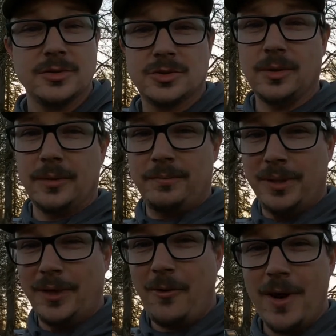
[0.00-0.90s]
So the
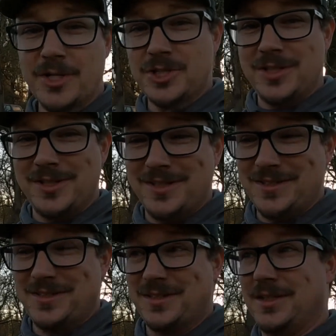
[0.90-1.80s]
big question
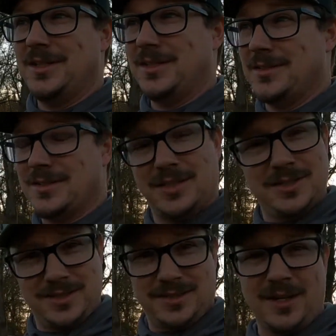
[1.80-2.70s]
is
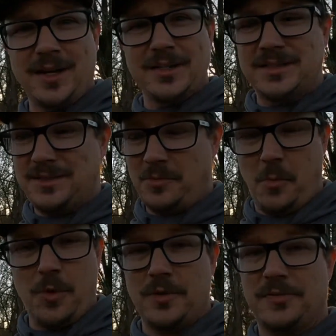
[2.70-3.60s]
the
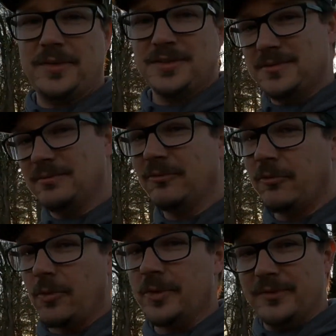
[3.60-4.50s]
tungsten worth this
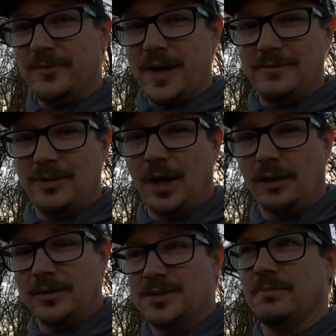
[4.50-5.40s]

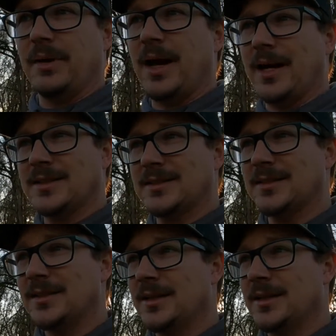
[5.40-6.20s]
$45 a box?